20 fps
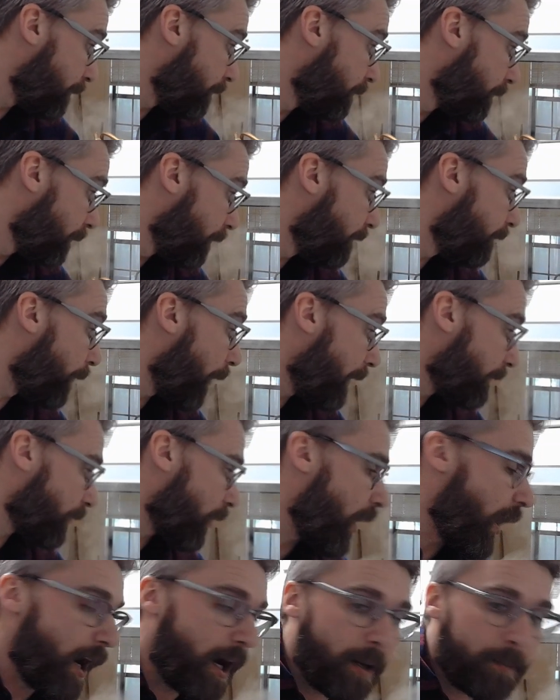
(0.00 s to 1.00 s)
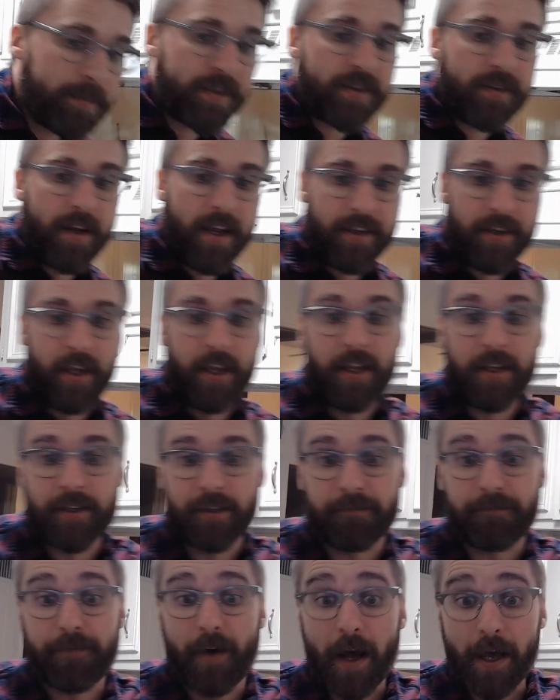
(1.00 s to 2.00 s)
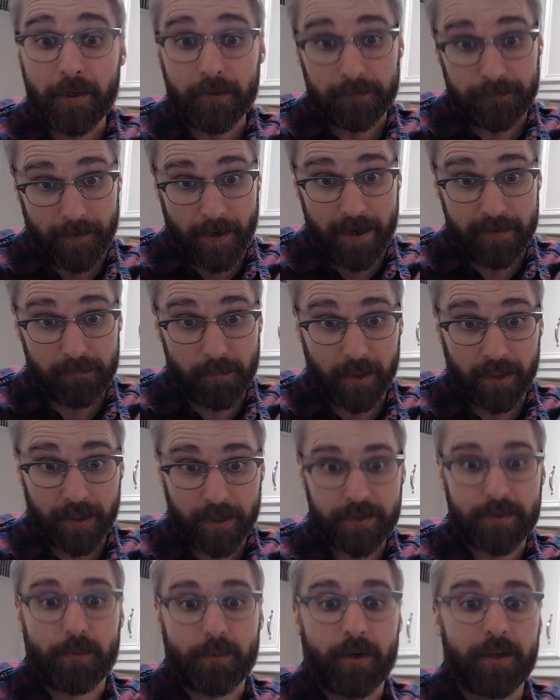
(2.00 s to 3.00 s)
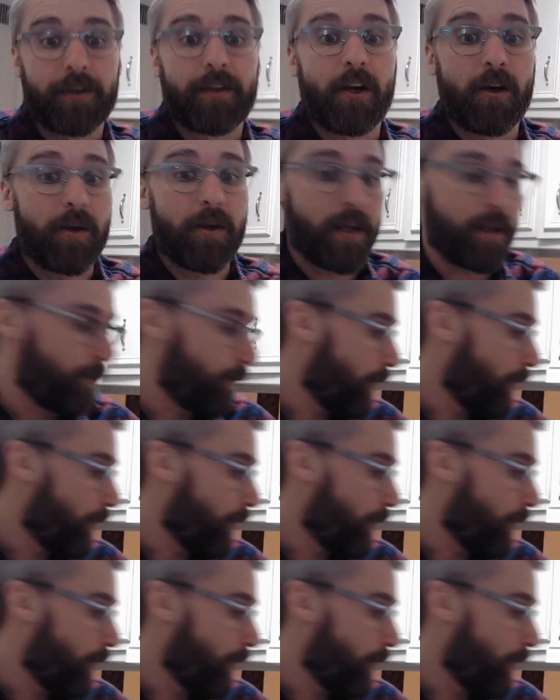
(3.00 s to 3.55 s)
flavor hops, and then the final 5 minutes we're going to go ahead and throw